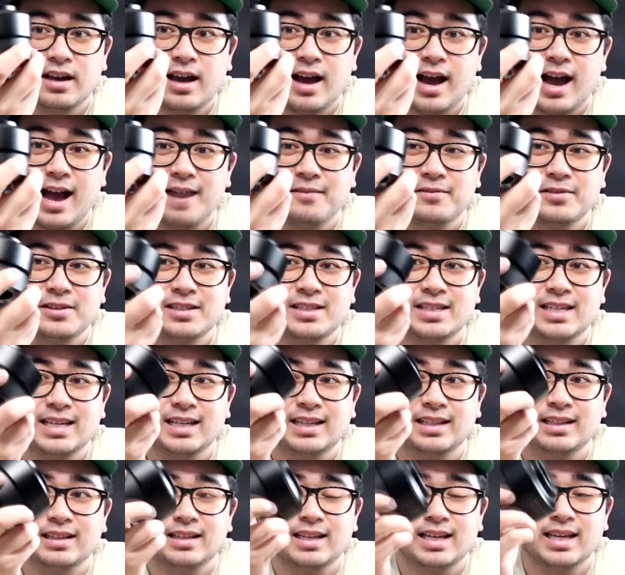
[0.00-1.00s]
I haven't
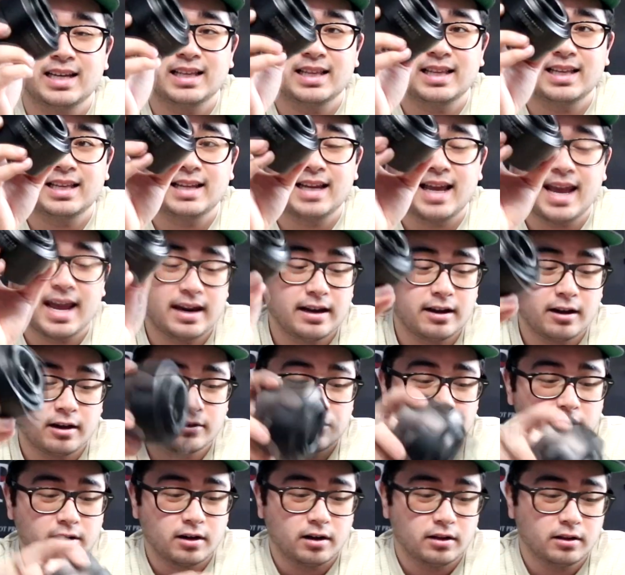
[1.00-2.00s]
seen it in any
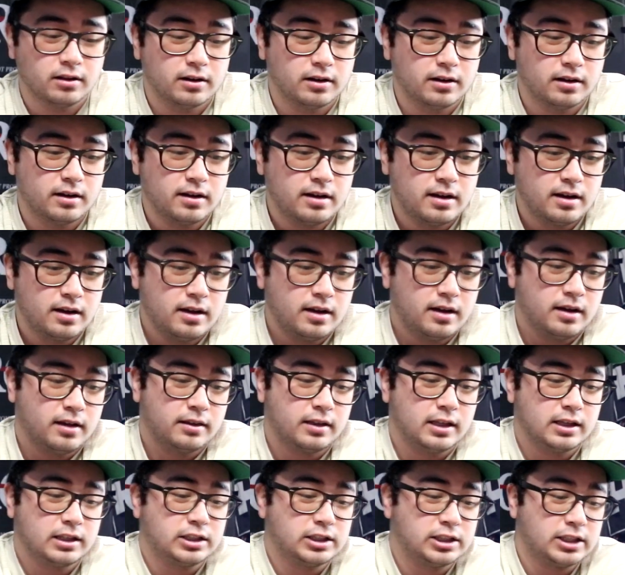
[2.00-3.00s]
other color.
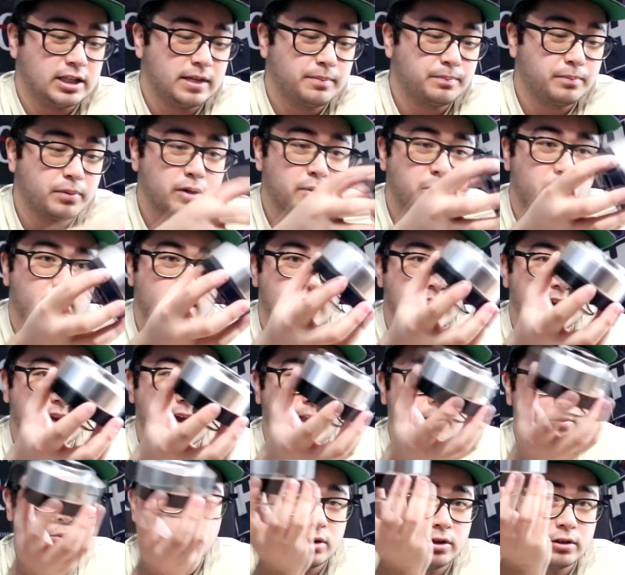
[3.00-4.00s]
The cheaper one, I
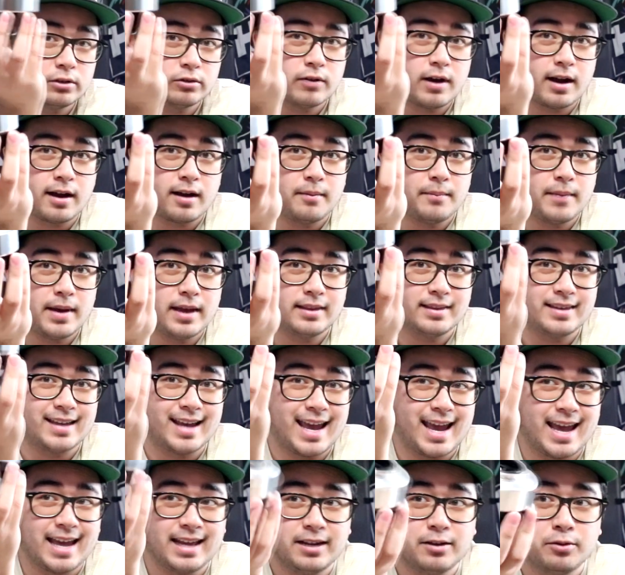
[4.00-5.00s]
wouldn't recommend to
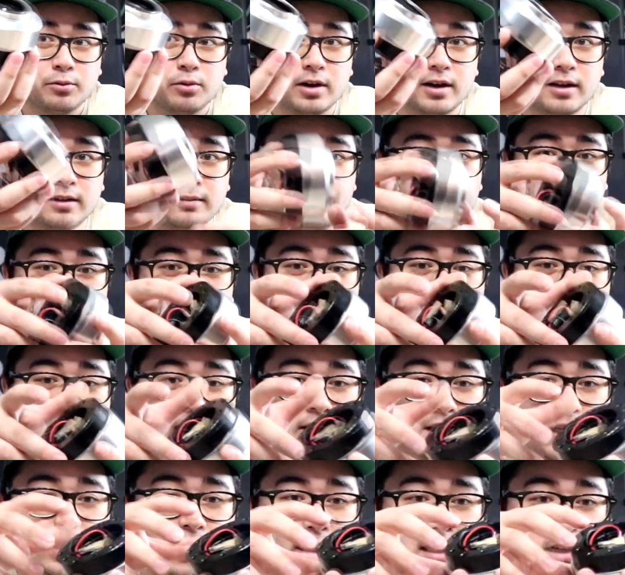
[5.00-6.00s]
anyone because
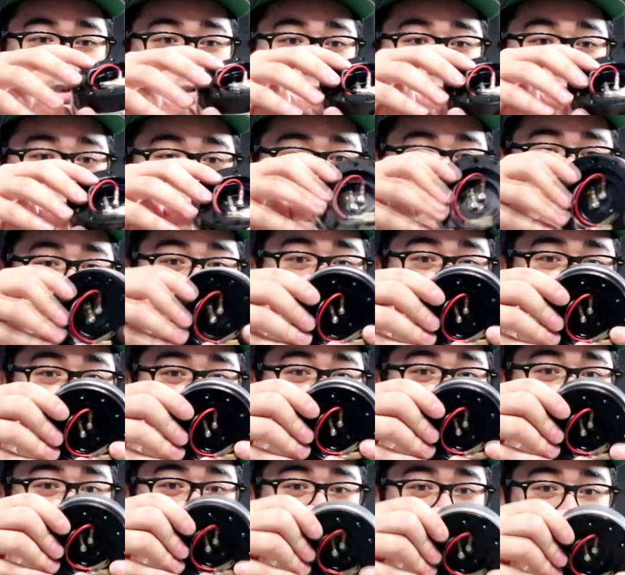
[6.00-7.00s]
it is really,
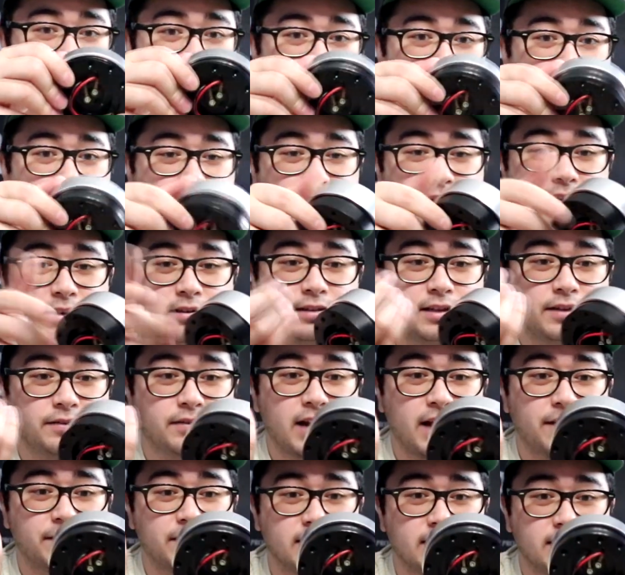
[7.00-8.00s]
really cheap and it doesn't even
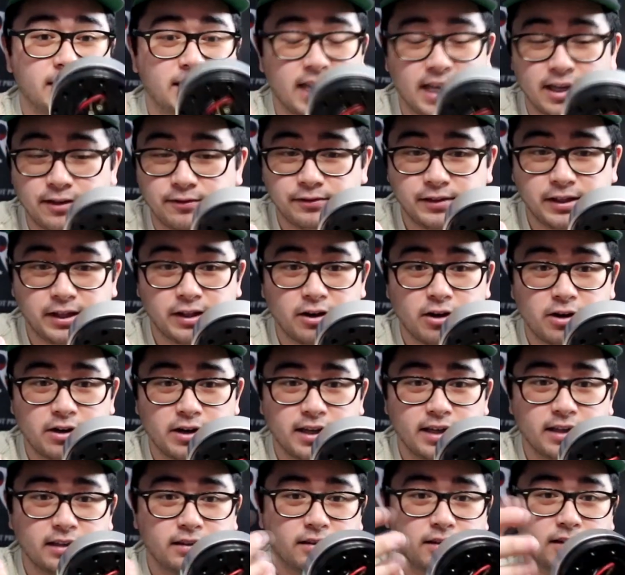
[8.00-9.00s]
have a safety on
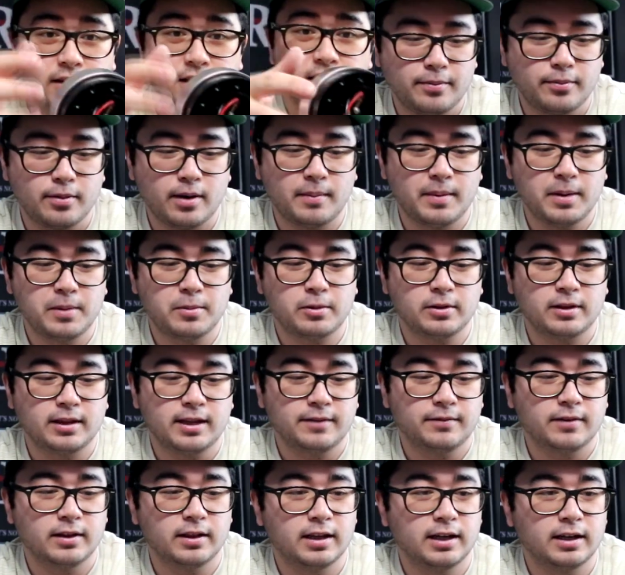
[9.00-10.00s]
it. I probably won't
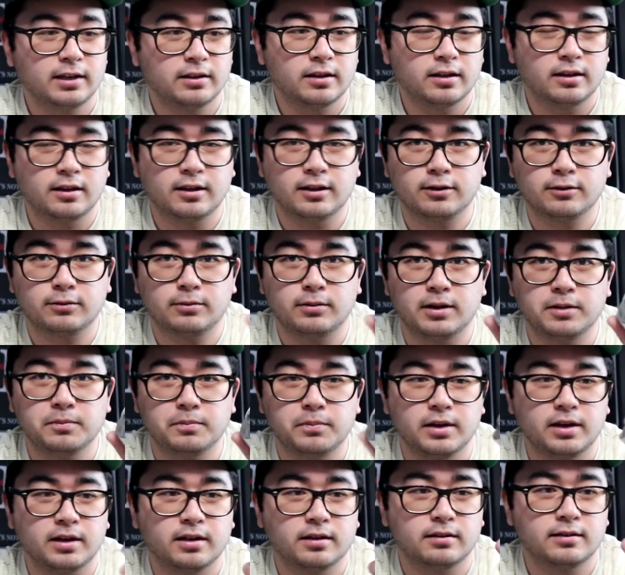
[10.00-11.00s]
leave a link to this one
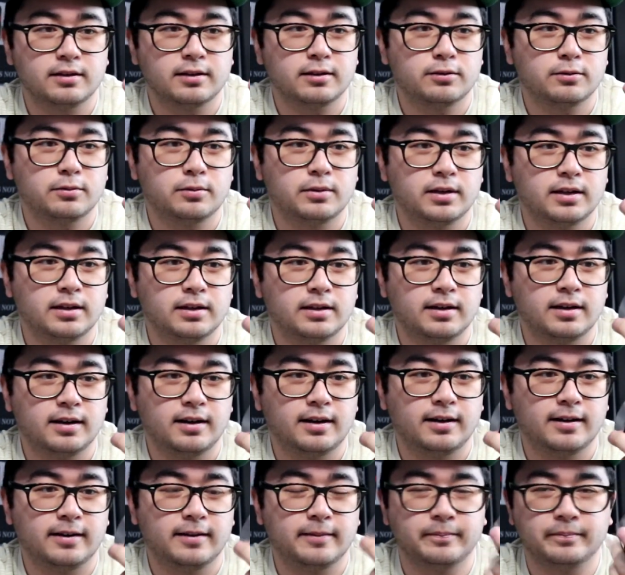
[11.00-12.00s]
because this one,
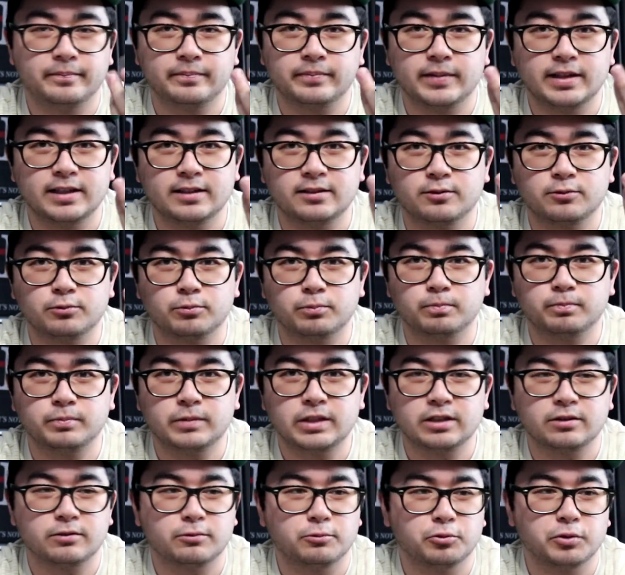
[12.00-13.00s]
it's
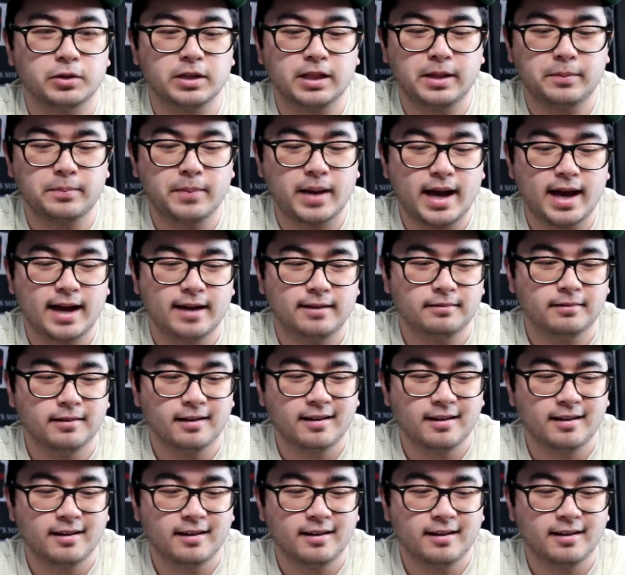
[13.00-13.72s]
just really bad.